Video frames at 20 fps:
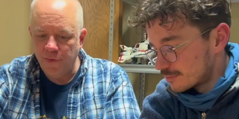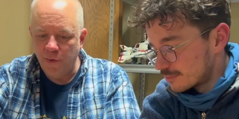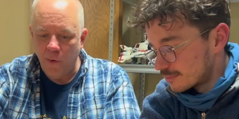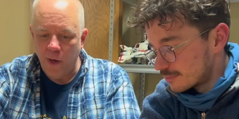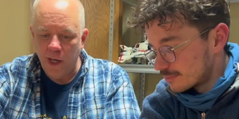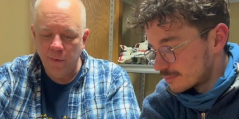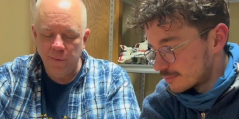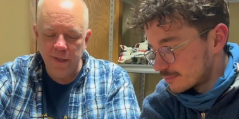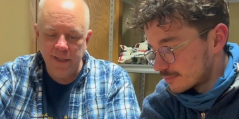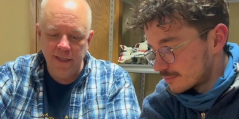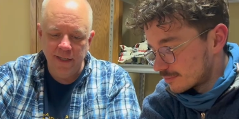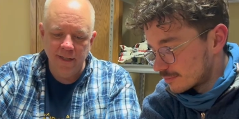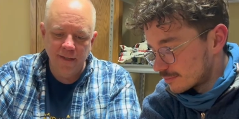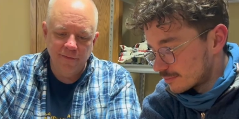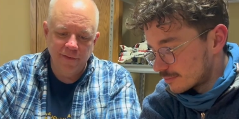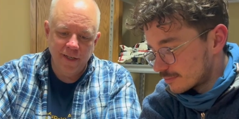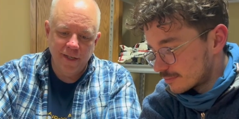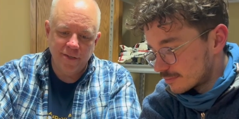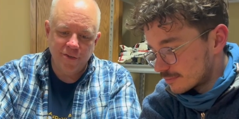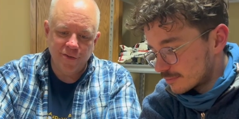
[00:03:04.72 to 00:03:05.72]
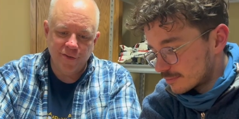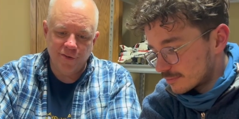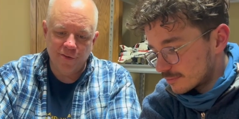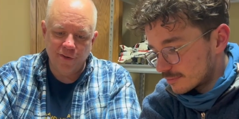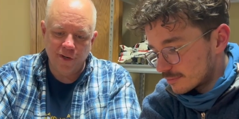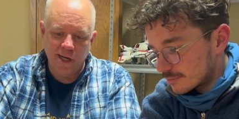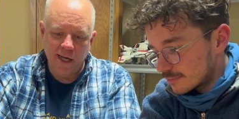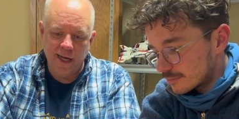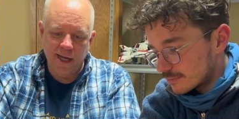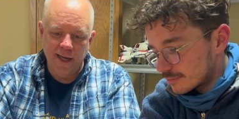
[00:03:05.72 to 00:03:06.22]
Speaker 1: Bet. So why don't we give it a
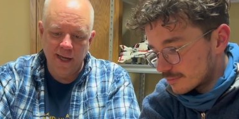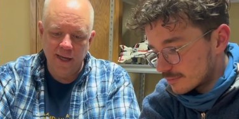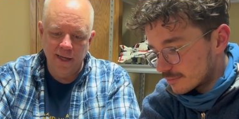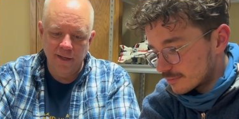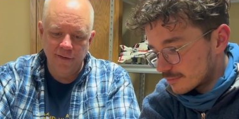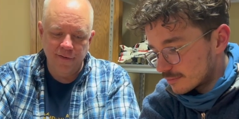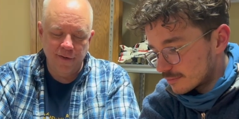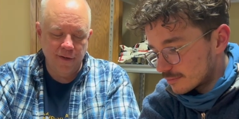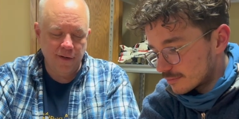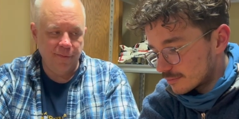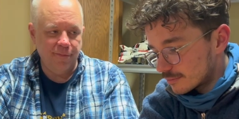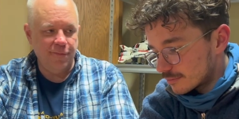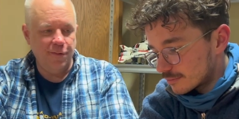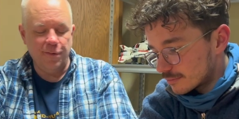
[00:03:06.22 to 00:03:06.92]
try if you're up